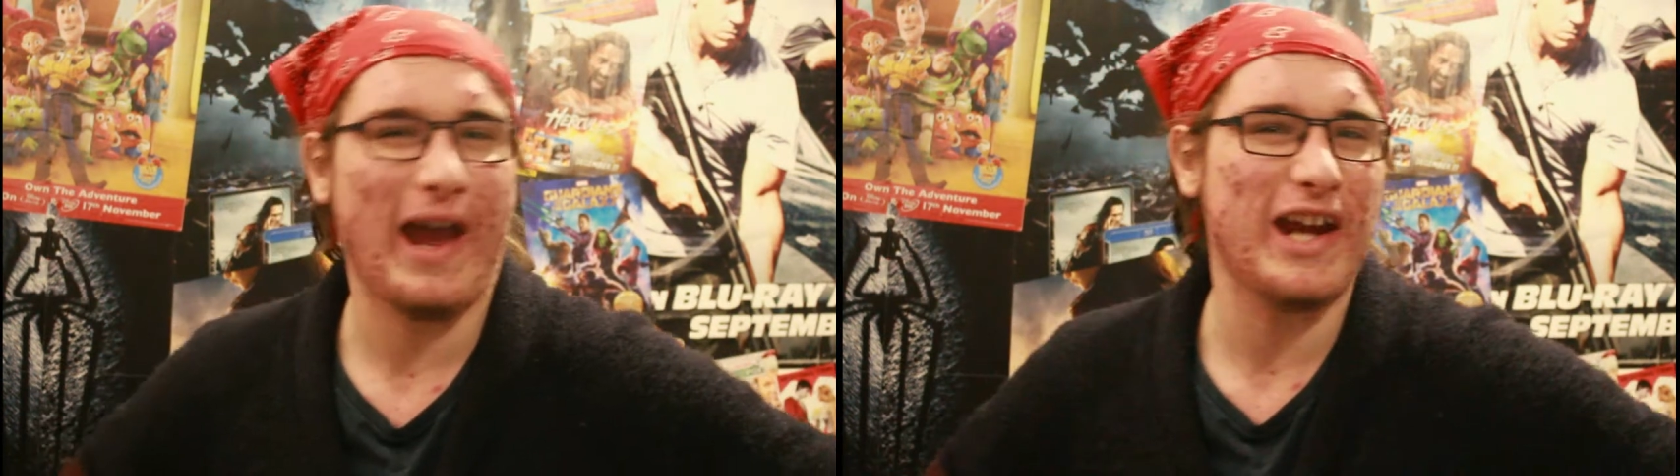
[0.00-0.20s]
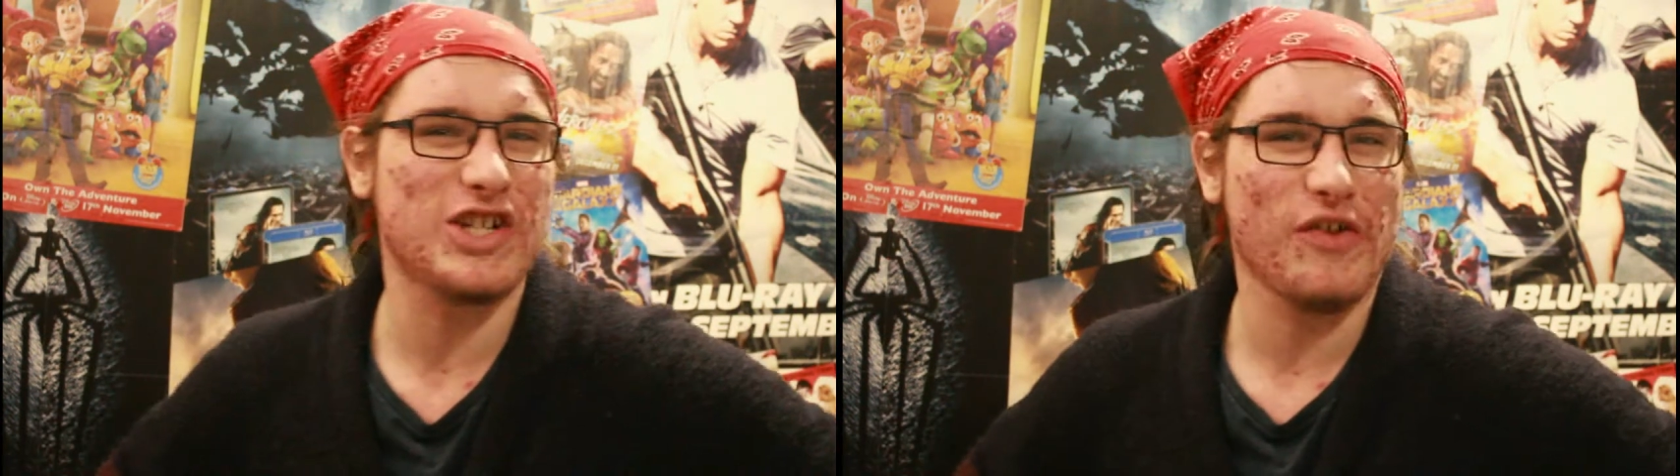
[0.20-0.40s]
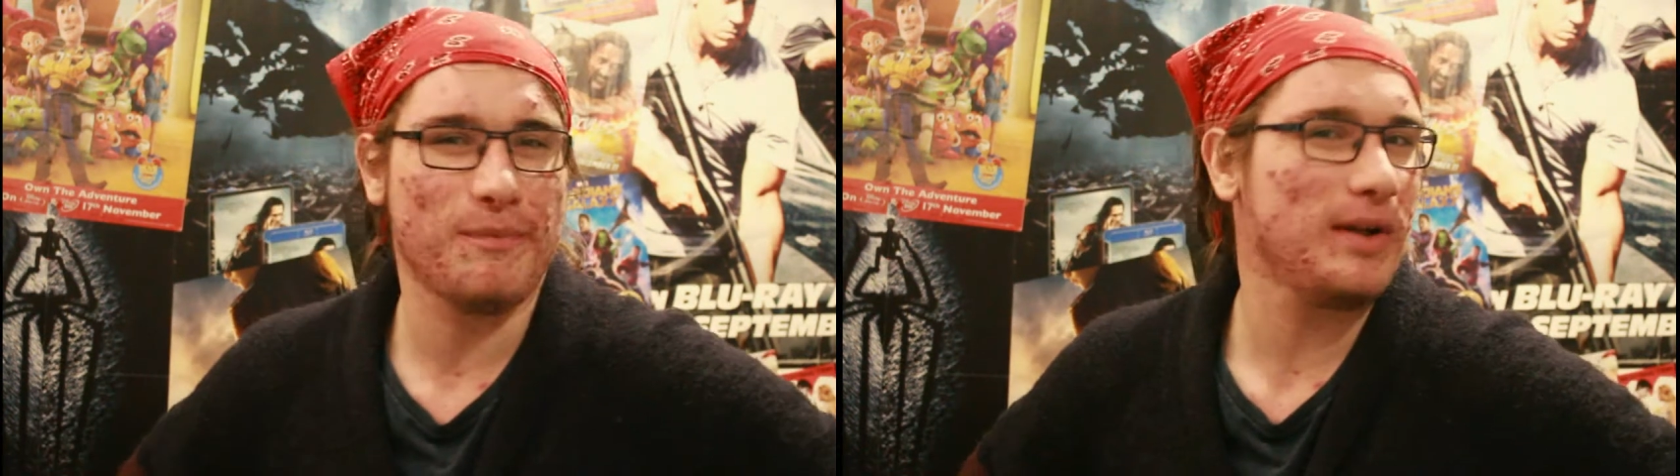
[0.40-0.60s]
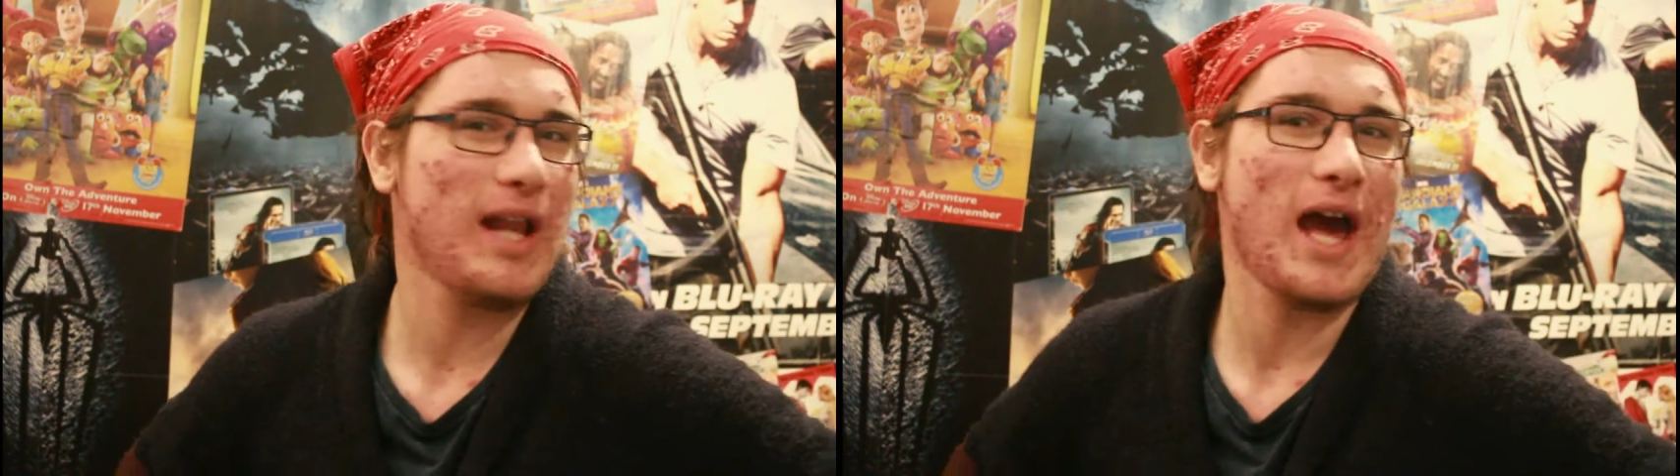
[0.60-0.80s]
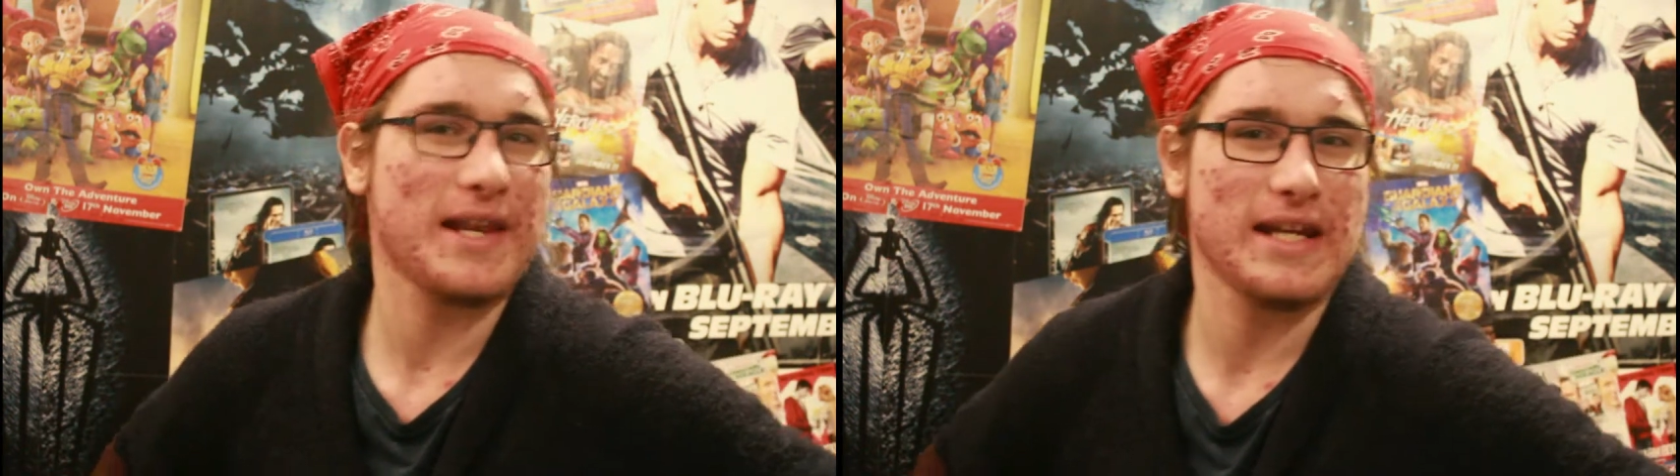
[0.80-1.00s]
Age of
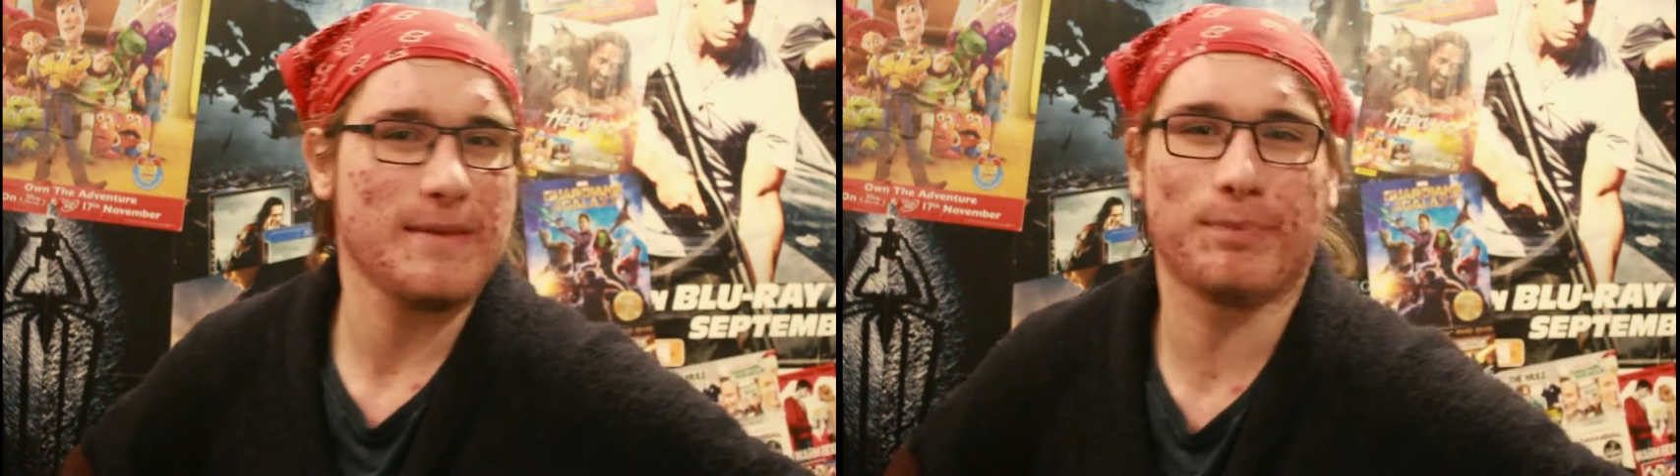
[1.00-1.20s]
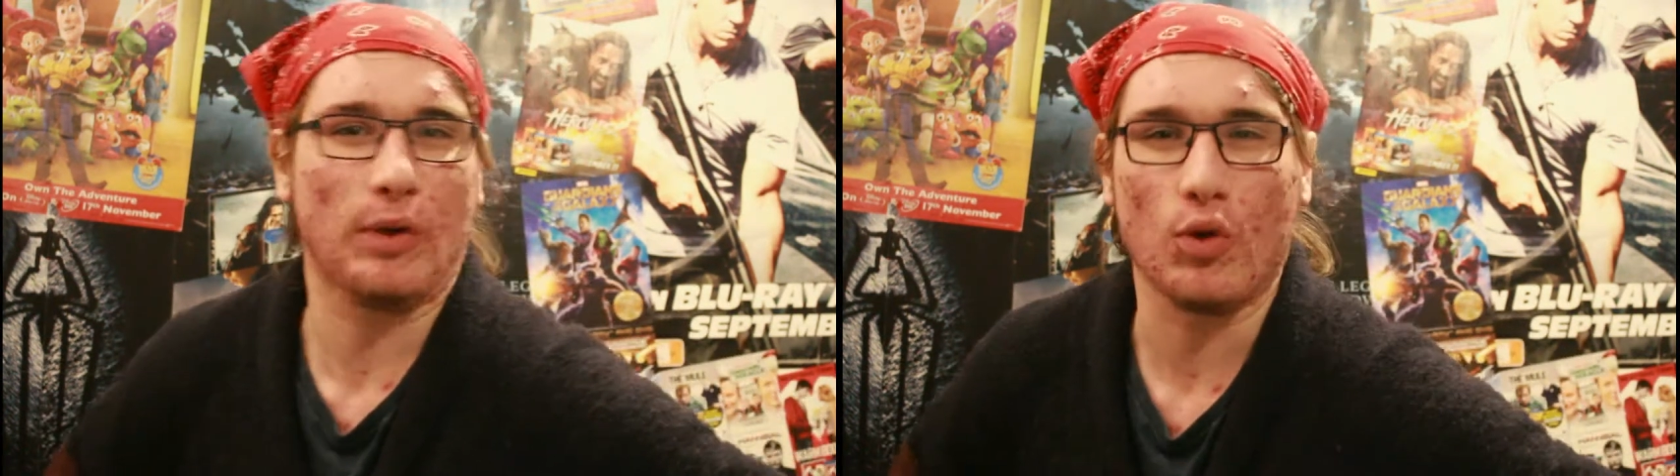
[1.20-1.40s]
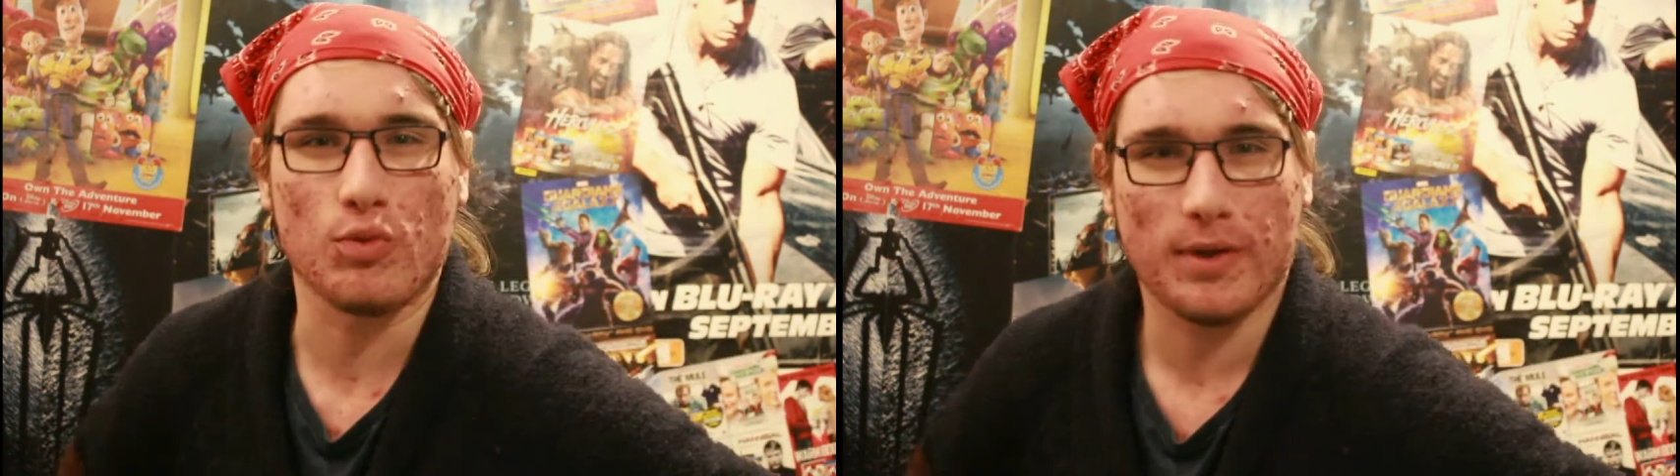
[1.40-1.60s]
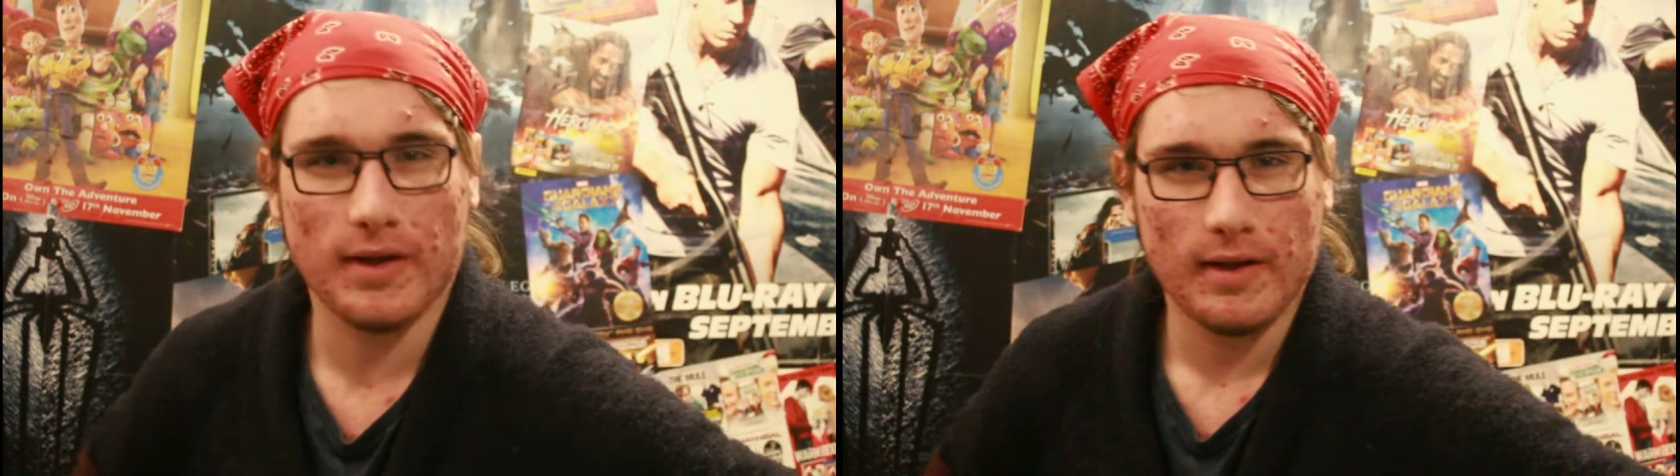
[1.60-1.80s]
Bloodity Bloop.